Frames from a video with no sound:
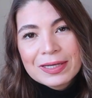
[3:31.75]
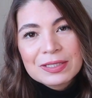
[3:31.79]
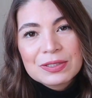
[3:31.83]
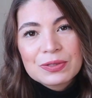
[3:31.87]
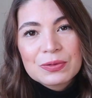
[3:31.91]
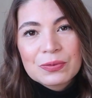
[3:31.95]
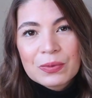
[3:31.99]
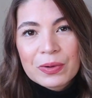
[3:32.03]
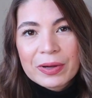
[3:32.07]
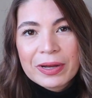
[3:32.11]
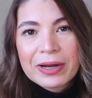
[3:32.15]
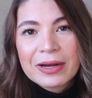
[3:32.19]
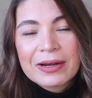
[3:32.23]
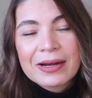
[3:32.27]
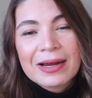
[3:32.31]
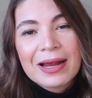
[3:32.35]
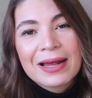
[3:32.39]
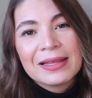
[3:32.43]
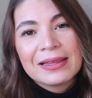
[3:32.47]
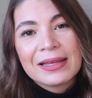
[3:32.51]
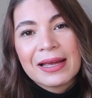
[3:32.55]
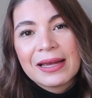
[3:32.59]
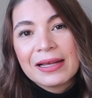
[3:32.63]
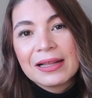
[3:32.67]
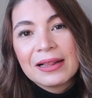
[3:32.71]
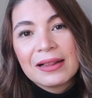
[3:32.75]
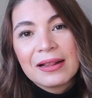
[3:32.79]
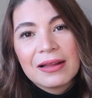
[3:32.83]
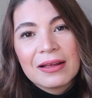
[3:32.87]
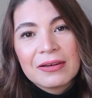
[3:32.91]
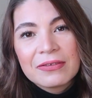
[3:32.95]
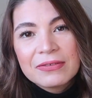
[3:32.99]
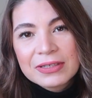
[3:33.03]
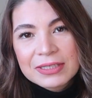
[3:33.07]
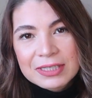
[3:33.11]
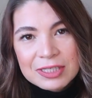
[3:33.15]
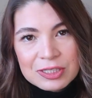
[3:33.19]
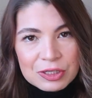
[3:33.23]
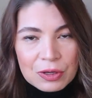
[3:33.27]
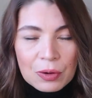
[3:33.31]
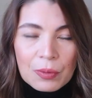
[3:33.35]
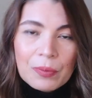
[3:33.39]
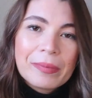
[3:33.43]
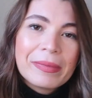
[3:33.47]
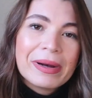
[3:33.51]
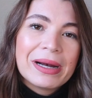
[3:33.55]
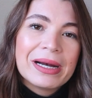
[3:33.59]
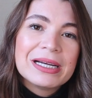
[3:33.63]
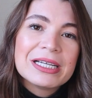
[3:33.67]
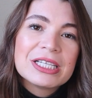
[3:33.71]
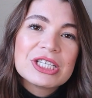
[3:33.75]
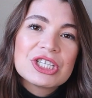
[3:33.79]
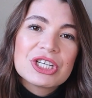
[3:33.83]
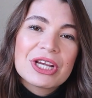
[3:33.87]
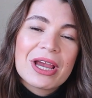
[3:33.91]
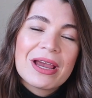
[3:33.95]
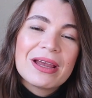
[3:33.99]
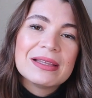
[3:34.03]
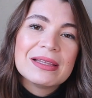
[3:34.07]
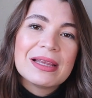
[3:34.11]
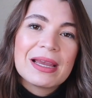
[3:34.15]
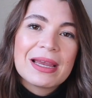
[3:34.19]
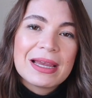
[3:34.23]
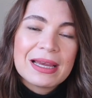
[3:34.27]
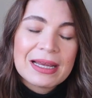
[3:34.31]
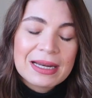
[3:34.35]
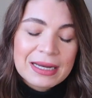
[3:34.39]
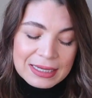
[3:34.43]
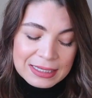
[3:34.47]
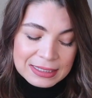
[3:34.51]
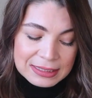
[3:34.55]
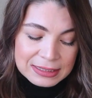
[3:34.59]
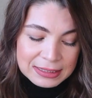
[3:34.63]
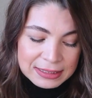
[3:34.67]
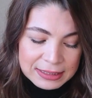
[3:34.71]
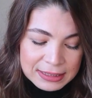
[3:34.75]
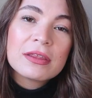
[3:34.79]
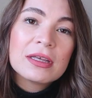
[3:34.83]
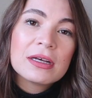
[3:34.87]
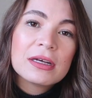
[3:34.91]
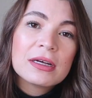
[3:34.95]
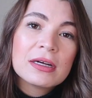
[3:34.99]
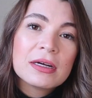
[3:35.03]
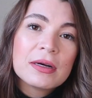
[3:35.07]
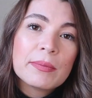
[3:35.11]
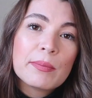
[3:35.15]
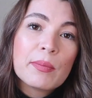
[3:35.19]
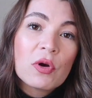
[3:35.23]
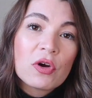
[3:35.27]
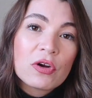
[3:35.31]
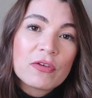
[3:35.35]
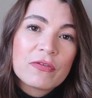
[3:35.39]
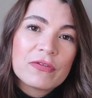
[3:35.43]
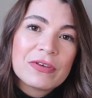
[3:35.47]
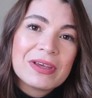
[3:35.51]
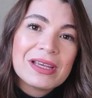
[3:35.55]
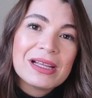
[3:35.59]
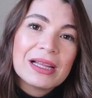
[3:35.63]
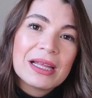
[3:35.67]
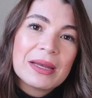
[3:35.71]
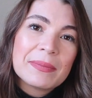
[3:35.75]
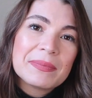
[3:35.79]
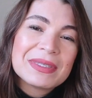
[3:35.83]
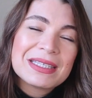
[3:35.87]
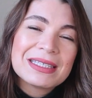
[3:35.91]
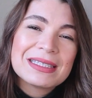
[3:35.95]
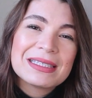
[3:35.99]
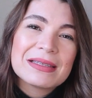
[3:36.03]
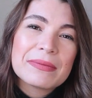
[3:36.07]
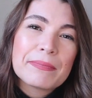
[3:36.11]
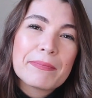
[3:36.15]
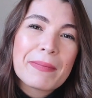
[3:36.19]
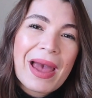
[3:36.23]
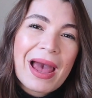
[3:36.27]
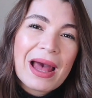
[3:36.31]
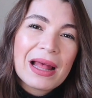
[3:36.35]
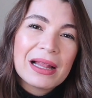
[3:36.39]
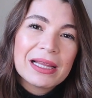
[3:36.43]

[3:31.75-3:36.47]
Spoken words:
wear, and I love it so much, and it is the Morphe matte